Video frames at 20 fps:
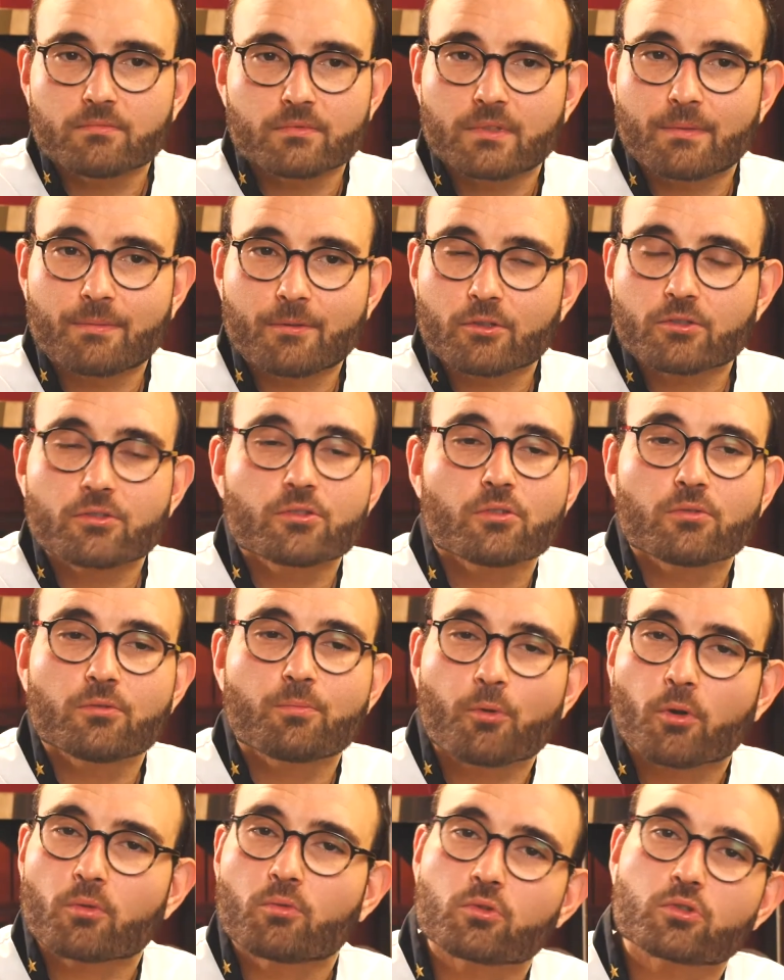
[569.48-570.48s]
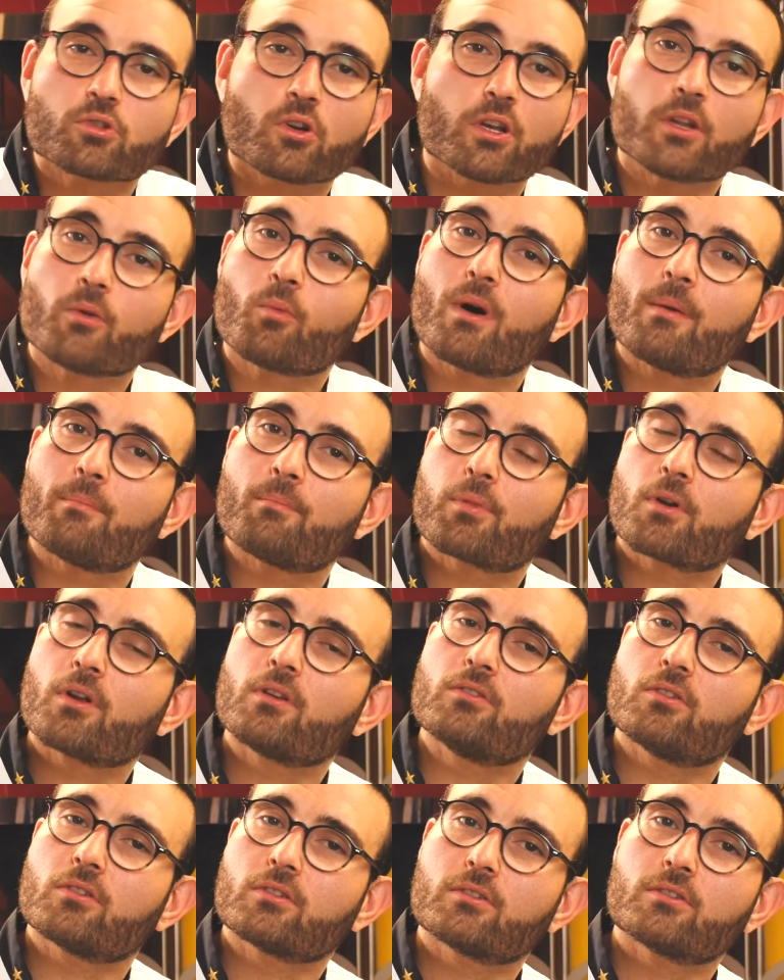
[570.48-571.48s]
because you produce only one
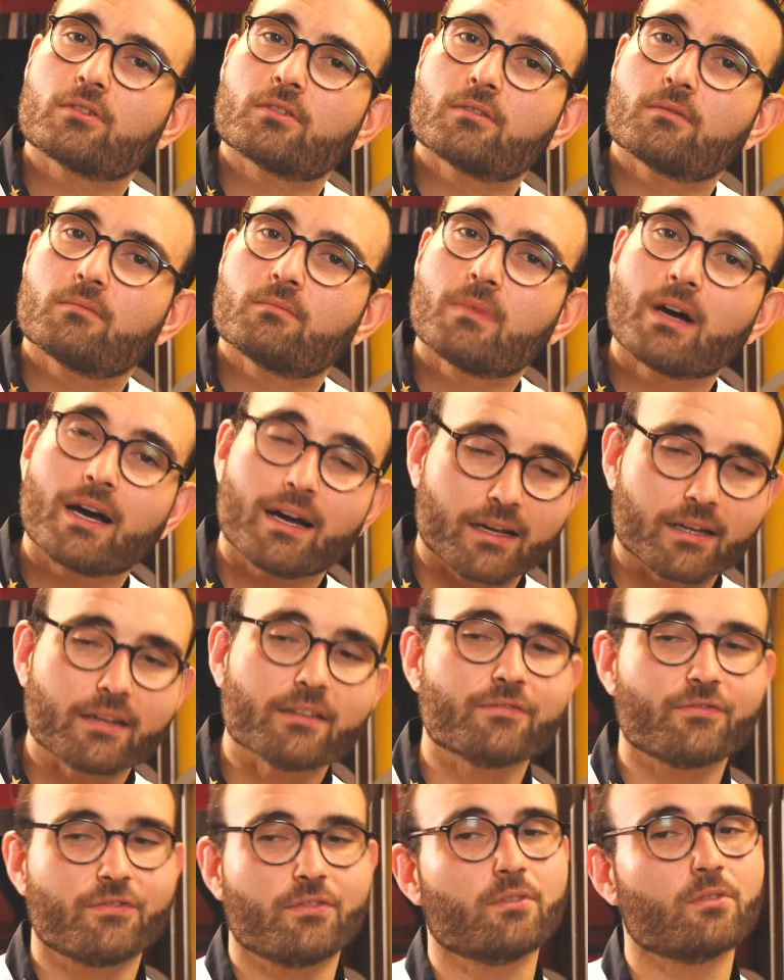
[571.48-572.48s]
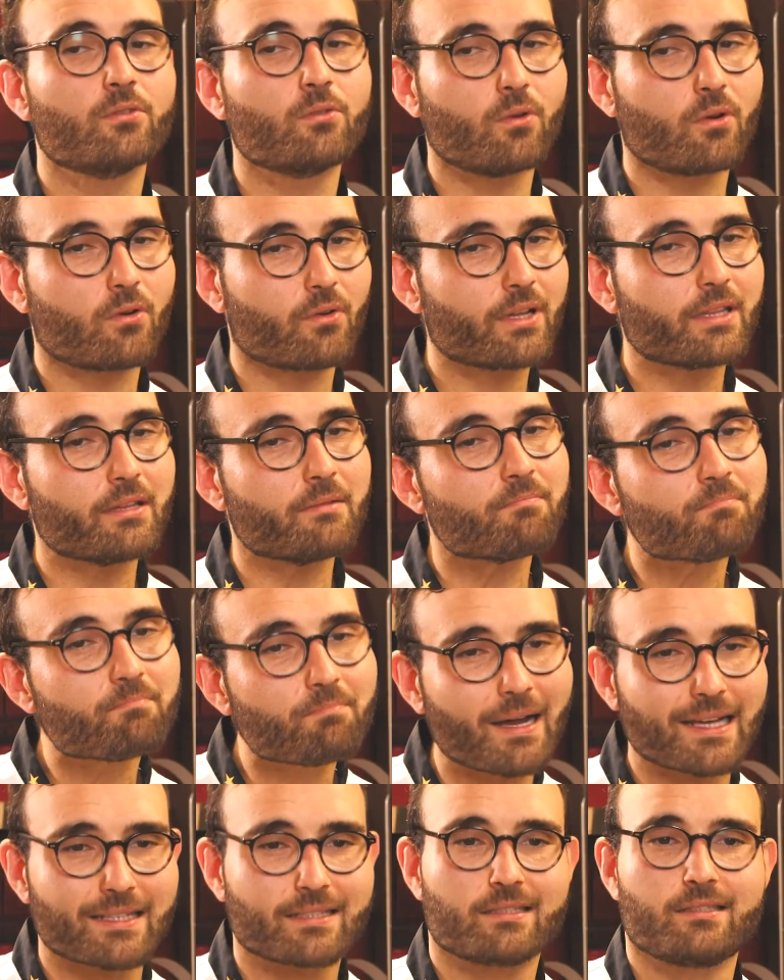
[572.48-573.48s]
product. But if you do already
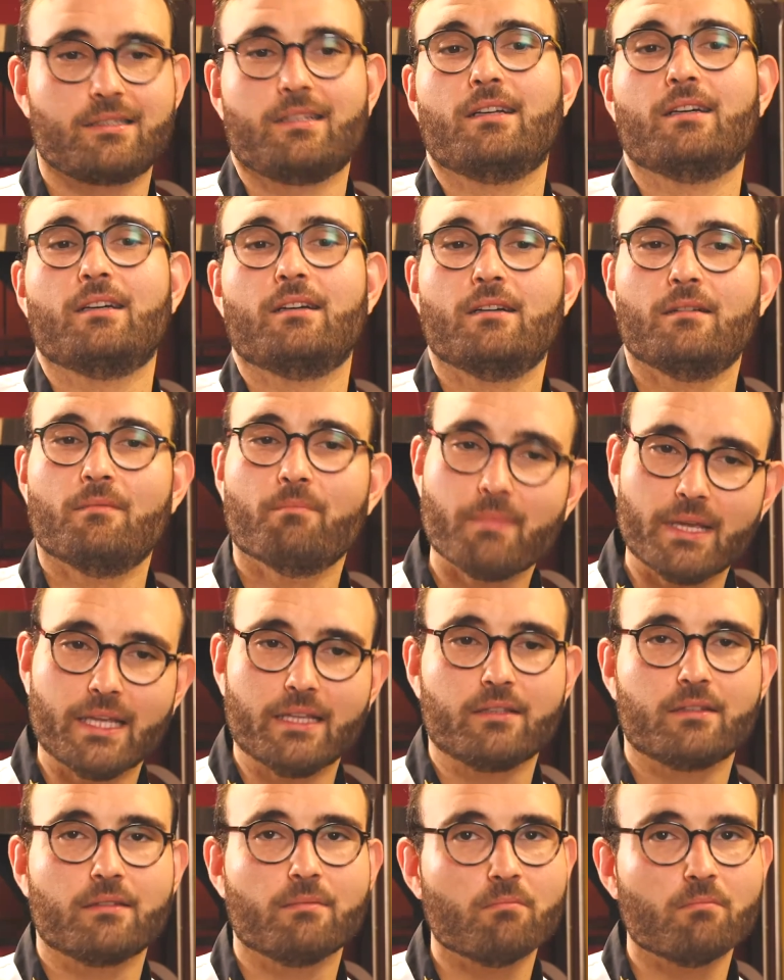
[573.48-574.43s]
pasta, meat,